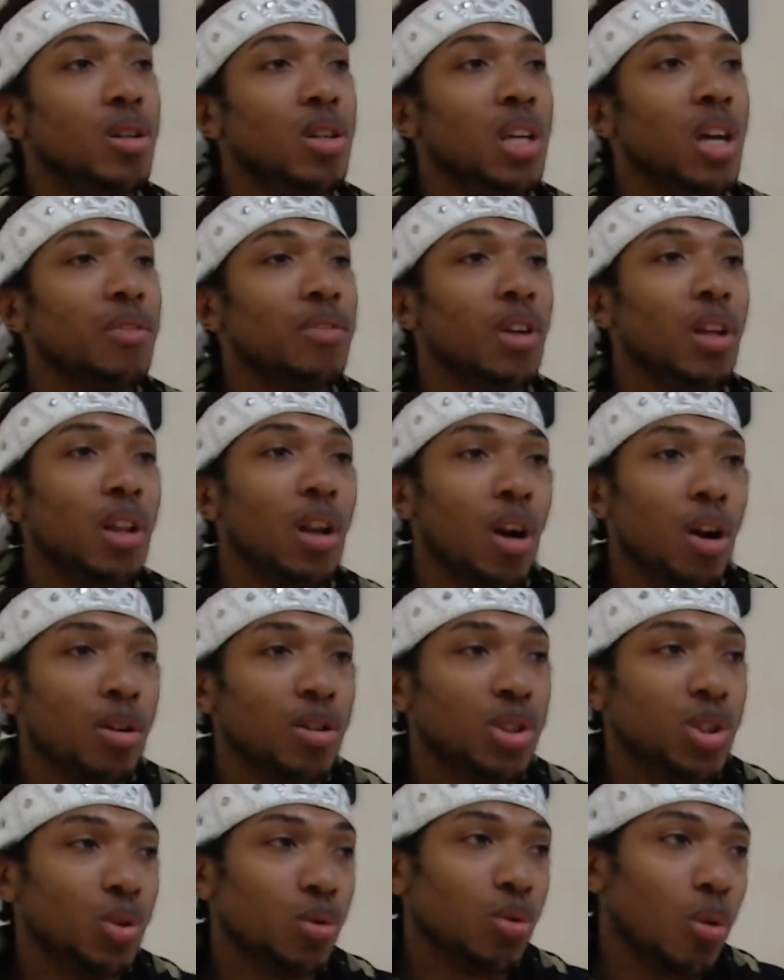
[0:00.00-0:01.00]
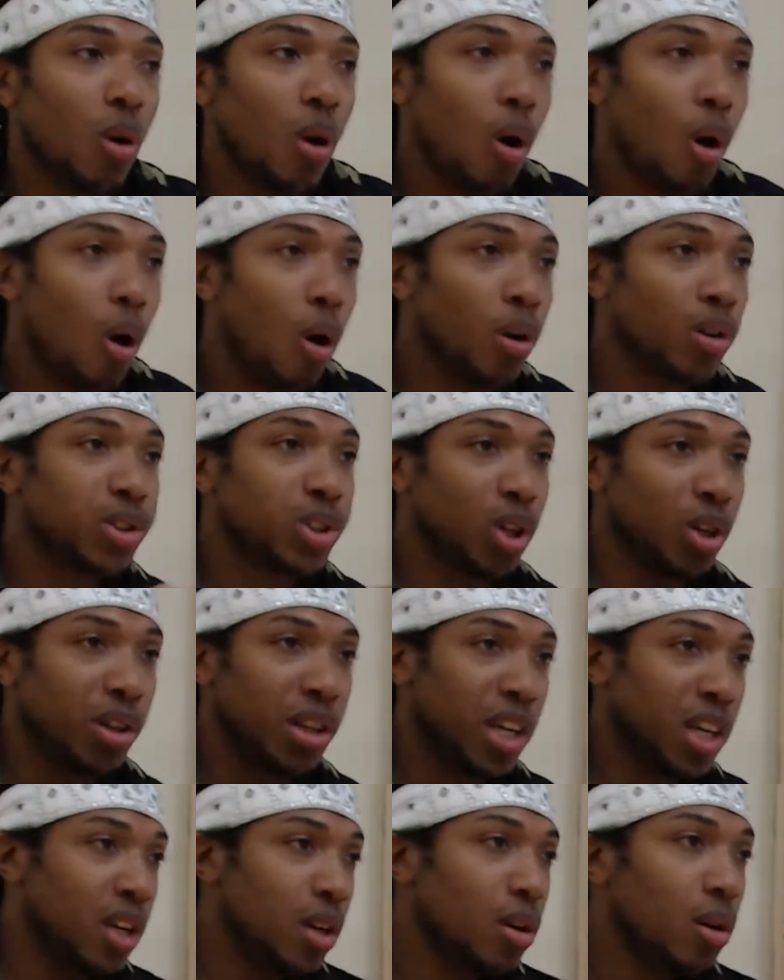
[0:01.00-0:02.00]
You have to learn to alter
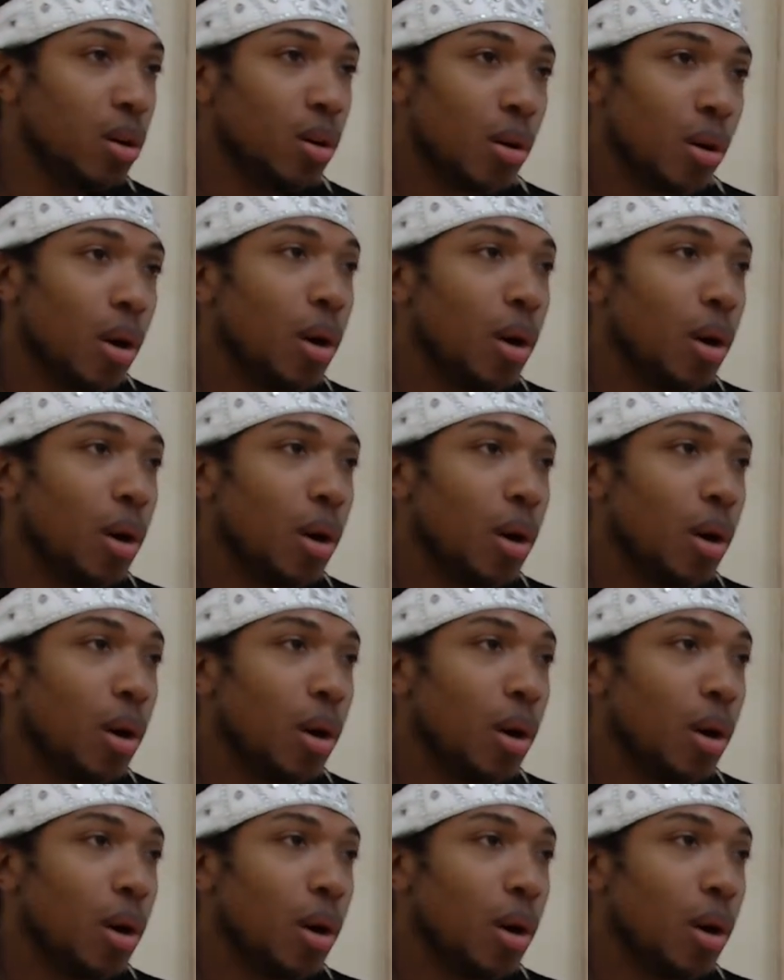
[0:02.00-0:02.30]
the